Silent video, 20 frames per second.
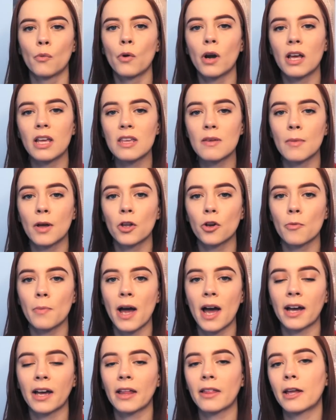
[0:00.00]
When I emailed her
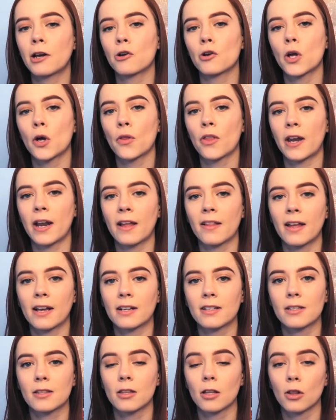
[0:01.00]
back, I let her know that I
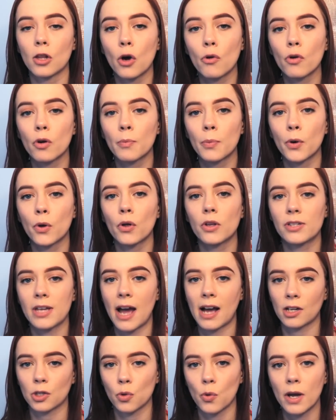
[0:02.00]
liked the lower bowl
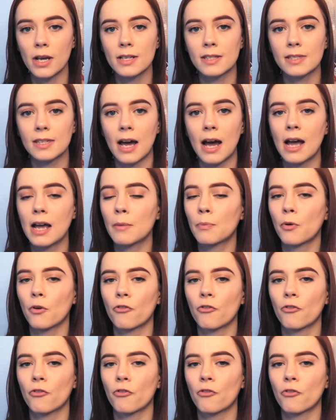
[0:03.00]
attack twice side,